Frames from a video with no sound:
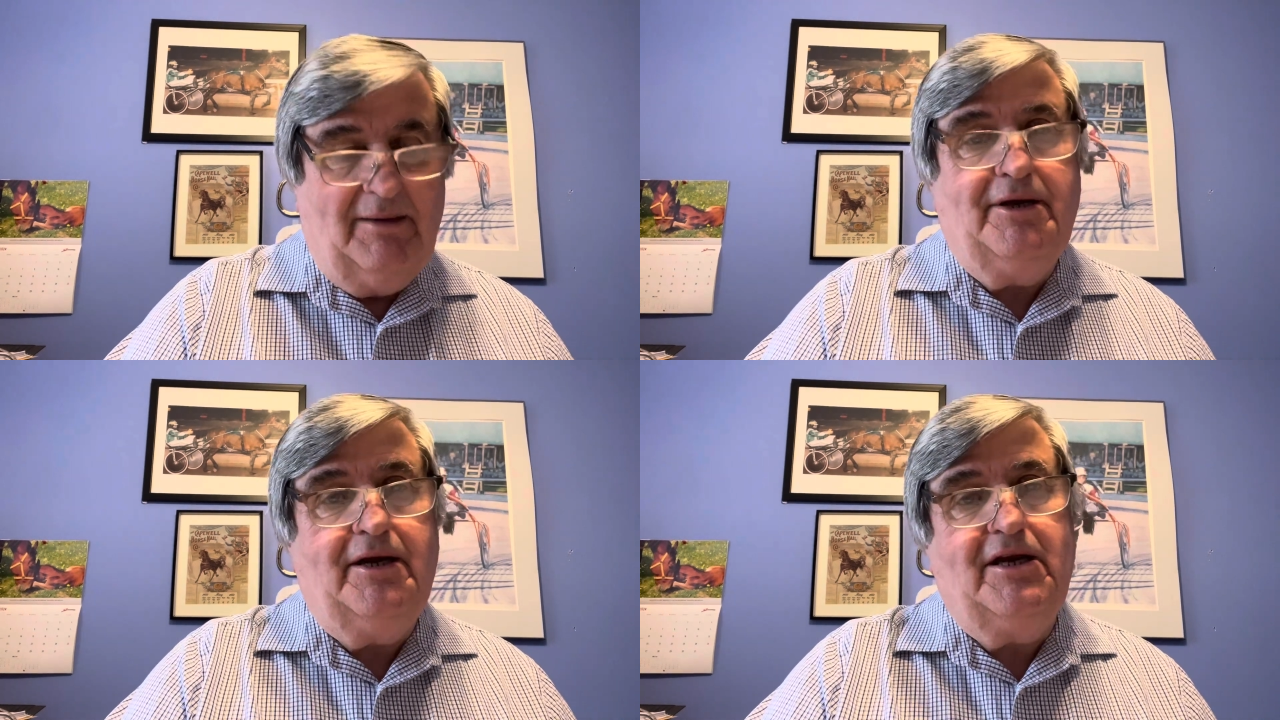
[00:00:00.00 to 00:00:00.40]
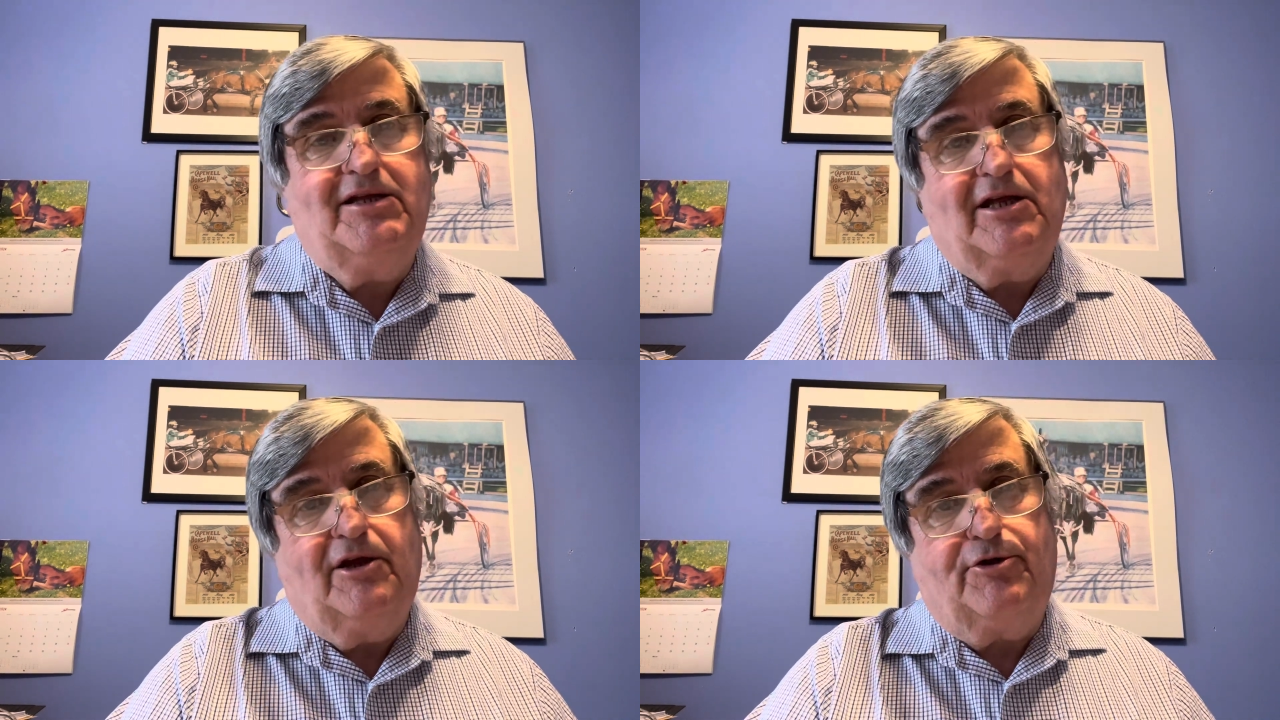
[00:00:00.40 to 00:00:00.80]
but
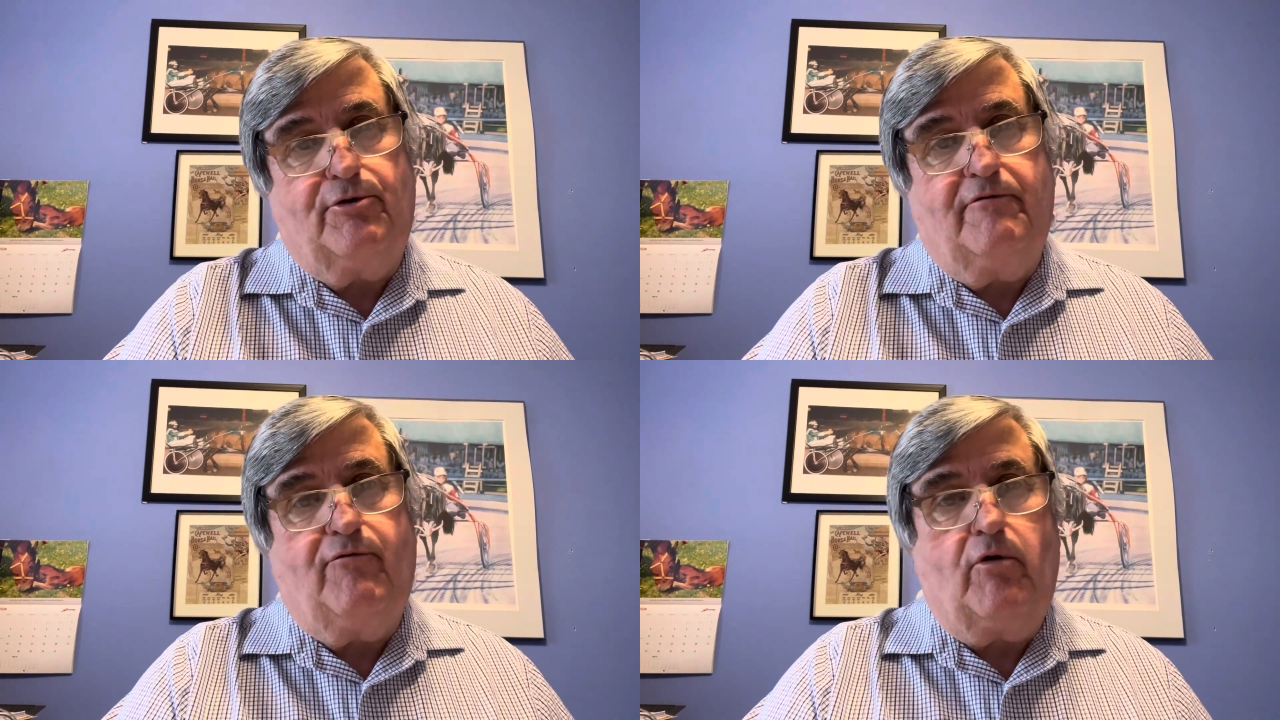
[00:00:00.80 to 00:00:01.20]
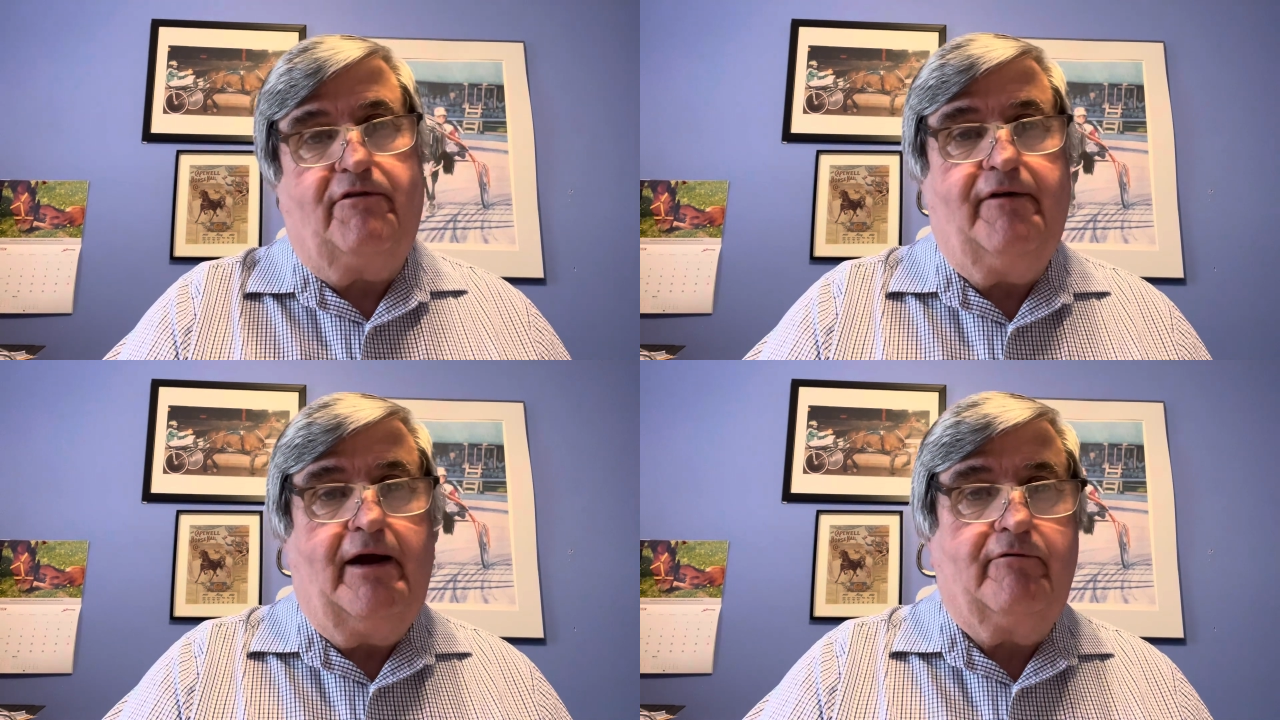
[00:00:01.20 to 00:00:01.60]
anything third, fourth
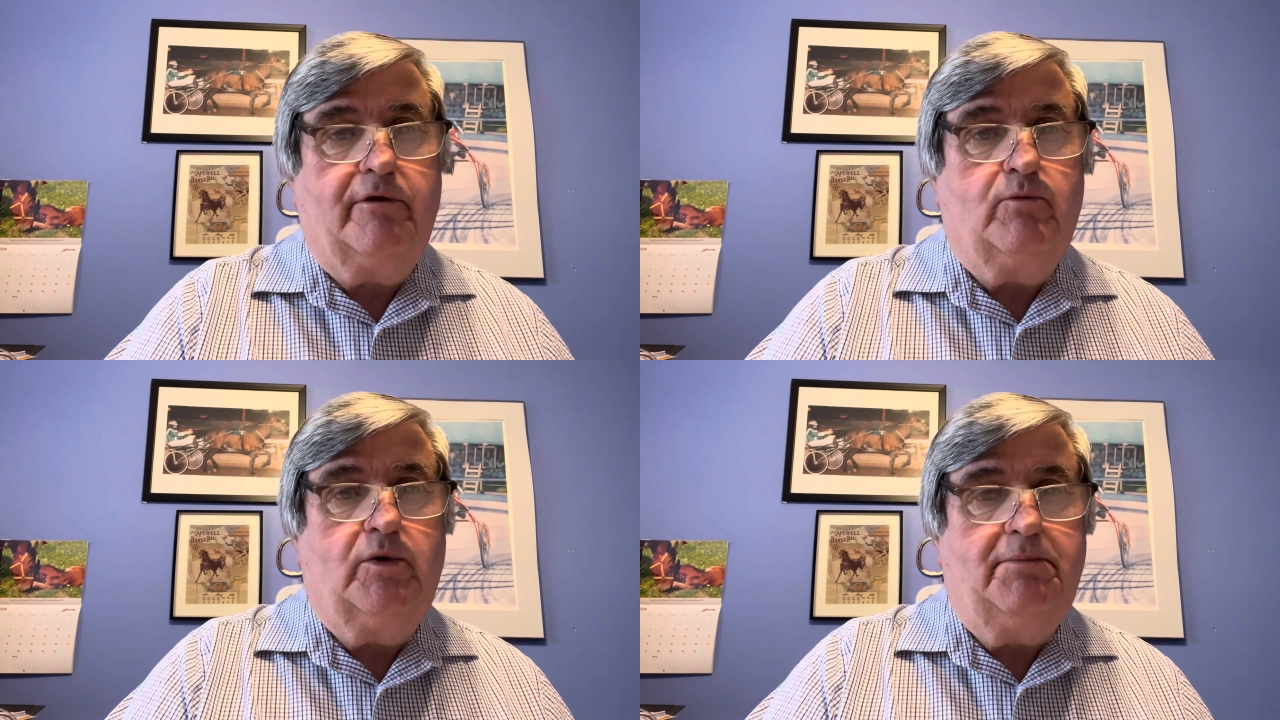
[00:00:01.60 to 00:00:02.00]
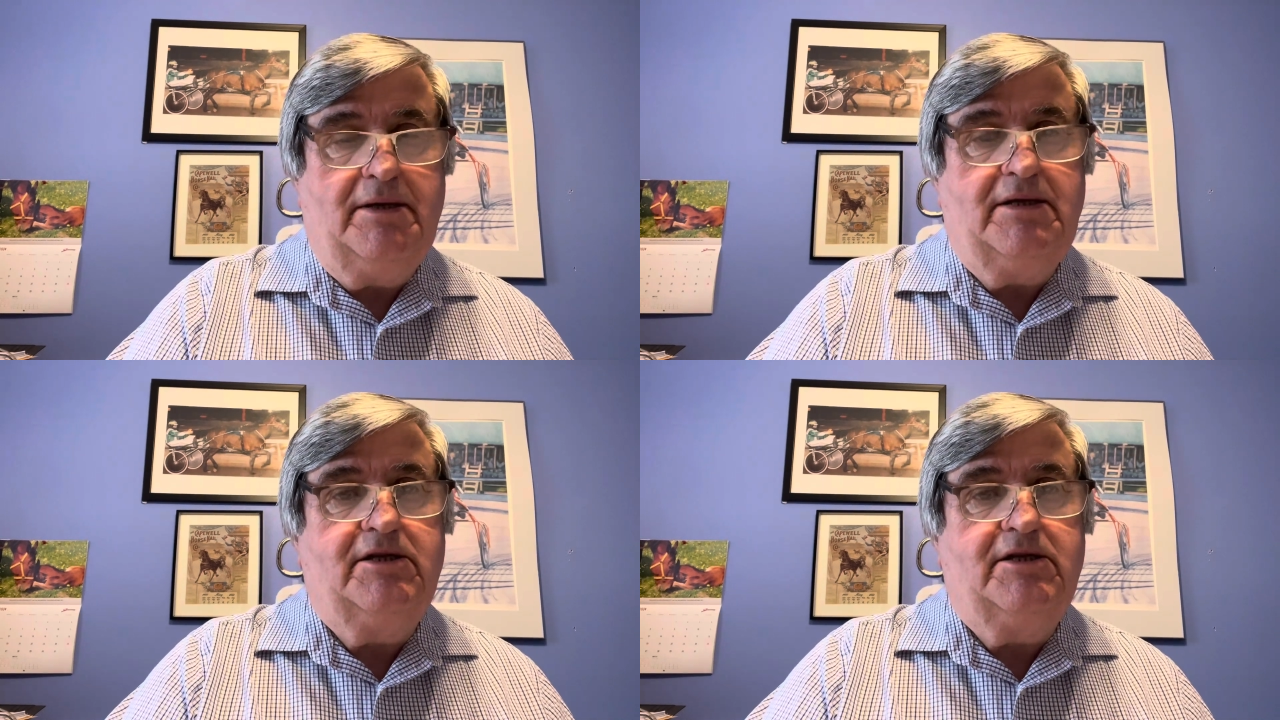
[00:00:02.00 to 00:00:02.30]
favorite would be